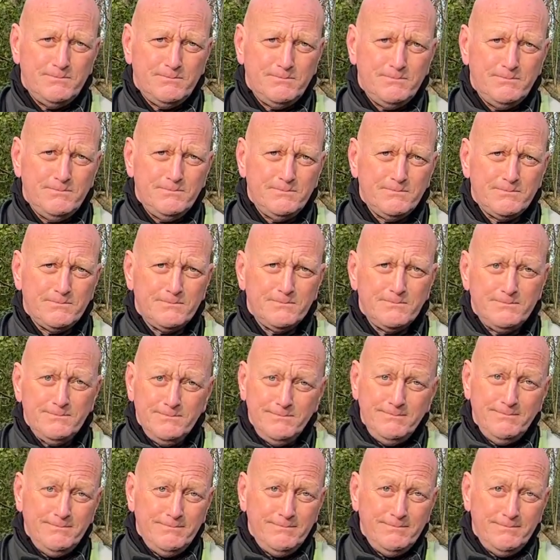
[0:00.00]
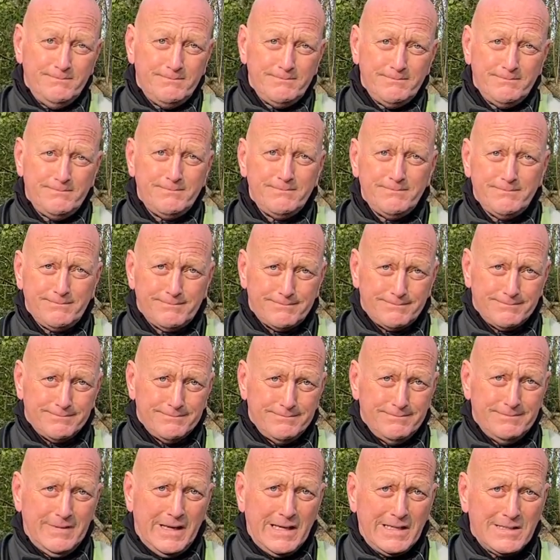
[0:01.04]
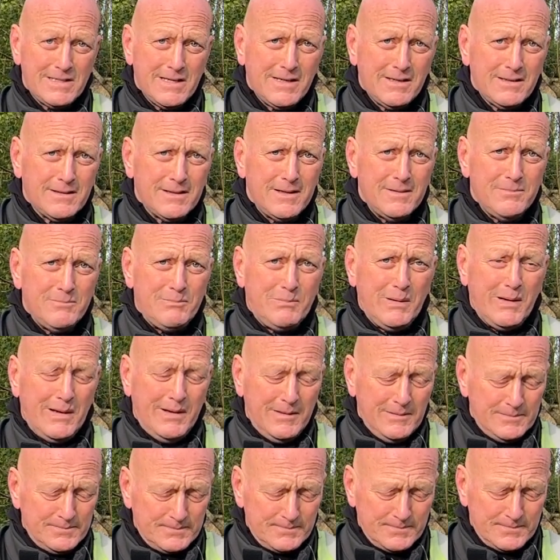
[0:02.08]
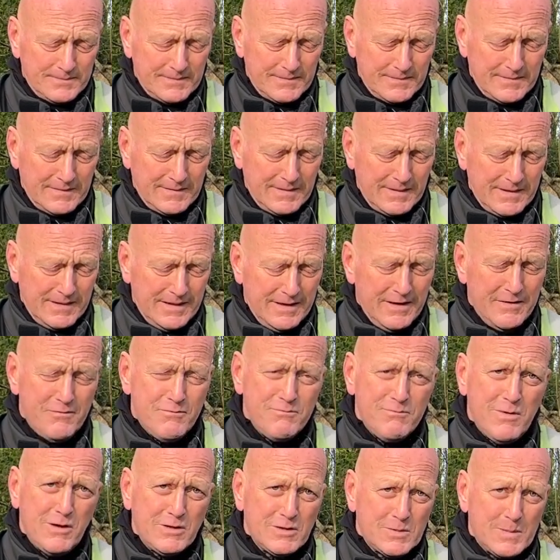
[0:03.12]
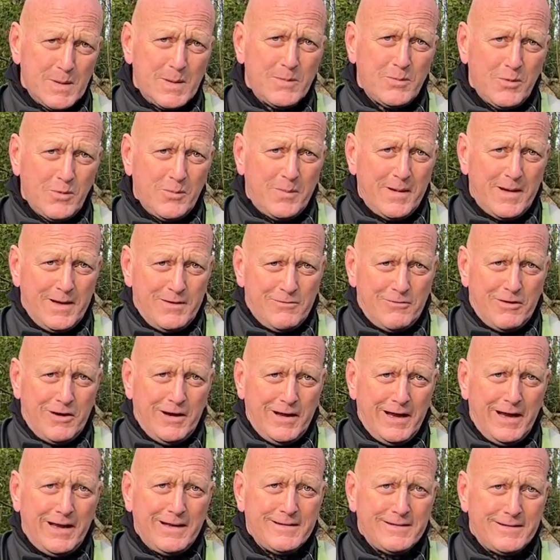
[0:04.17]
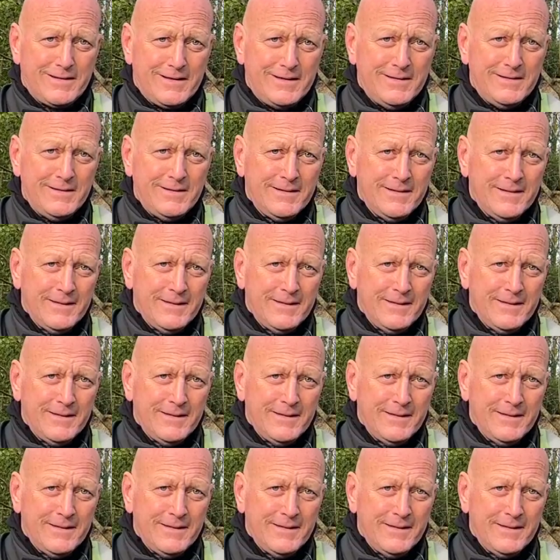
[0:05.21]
your handlebars while you're riding. Exactly, but if most people being right-handed,